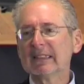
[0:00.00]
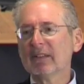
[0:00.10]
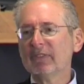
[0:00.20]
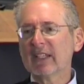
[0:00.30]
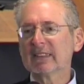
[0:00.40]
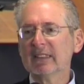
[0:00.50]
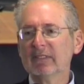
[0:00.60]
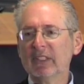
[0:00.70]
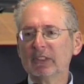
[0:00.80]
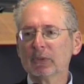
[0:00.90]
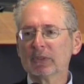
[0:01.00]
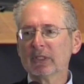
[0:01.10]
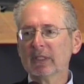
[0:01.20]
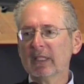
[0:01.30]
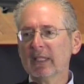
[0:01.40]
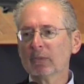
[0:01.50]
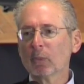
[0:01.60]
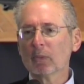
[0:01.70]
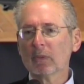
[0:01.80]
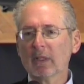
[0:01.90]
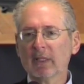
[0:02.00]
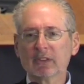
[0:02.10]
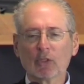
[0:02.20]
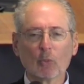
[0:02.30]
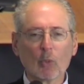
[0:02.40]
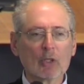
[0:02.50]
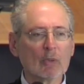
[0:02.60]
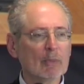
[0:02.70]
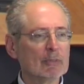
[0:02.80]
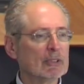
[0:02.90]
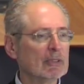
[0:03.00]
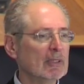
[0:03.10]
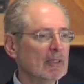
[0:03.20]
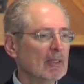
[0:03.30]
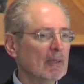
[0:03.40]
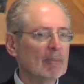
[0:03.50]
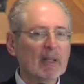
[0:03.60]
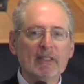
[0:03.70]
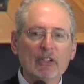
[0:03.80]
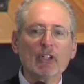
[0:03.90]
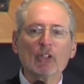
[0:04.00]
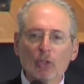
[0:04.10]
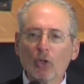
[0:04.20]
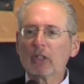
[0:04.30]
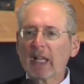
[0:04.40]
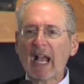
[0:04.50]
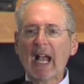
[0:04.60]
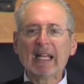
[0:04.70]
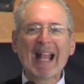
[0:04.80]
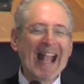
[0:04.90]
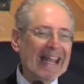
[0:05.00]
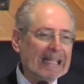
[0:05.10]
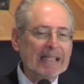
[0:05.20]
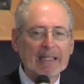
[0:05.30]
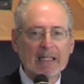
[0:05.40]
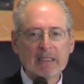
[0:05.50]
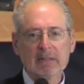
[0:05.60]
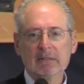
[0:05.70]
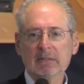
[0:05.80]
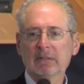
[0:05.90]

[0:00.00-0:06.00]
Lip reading: as it affects individuals and sort of work groups. But you can look at anything,